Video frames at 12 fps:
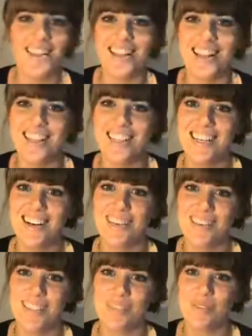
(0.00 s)
The last thing
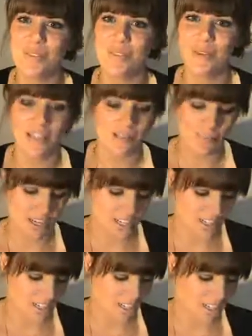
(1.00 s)
I just want to quickly
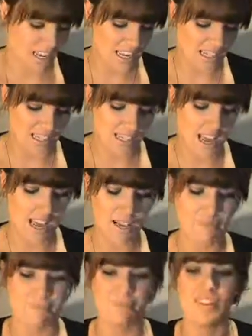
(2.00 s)
mention is
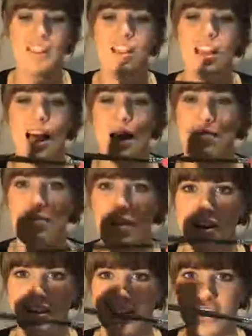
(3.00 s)
a
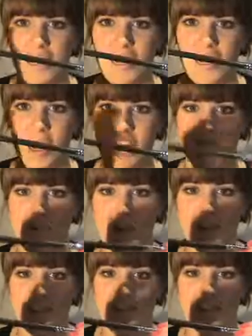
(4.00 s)
brush that I've
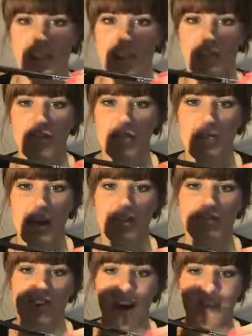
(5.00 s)
been using for
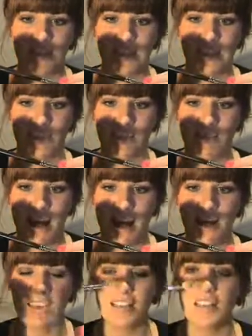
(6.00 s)
about 5 years from
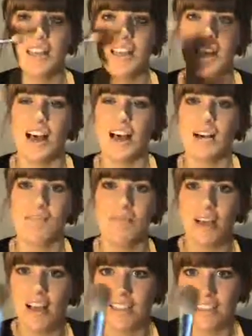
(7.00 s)
MAC.
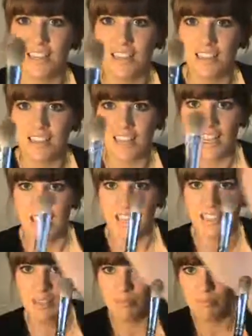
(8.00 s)
As you can see,
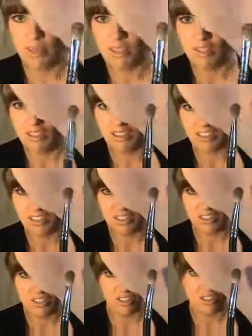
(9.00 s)
it's in pretty good condition